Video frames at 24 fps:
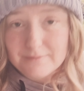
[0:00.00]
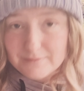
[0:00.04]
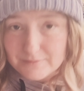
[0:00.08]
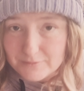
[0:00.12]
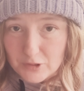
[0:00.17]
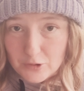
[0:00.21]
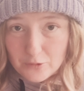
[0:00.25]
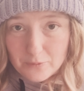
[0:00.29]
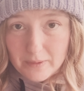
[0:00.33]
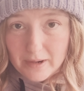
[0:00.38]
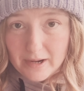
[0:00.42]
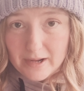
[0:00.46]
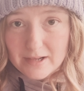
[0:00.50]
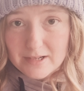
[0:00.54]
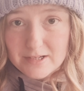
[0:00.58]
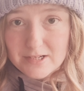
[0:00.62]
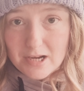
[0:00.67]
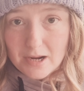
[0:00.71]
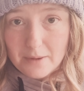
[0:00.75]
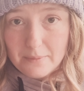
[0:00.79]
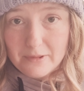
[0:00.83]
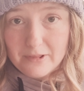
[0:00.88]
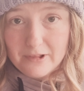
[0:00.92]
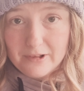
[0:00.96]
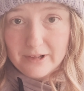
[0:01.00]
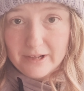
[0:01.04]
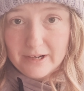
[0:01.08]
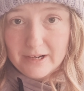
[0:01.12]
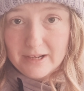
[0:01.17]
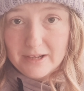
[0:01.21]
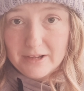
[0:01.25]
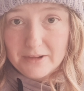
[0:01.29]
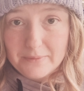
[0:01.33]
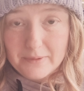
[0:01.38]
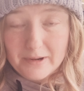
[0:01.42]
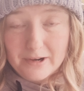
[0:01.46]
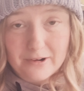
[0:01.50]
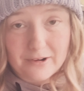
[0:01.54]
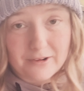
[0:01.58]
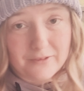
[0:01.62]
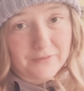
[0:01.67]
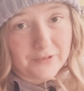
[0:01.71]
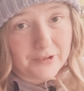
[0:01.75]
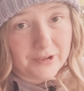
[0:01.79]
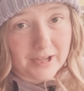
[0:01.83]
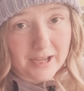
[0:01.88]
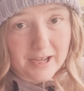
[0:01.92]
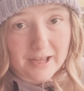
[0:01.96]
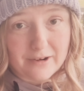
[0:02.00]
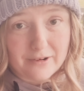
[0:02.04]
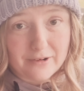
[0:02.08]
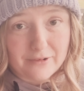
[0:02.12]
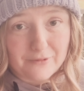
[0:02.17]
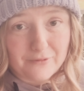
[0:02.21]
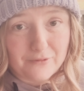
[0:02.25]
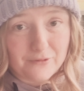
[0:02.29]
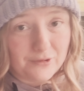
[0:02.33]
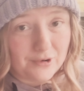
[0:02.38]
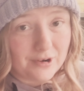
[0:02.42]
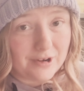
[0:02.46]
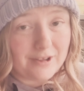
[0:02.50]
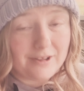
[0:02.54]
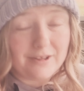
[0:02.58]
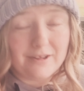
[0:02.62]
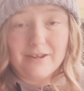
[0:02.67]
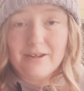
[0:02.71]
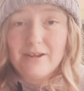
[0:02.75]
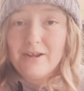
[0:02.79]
don't buy a top-of-the-line incubator if you cannot afford it.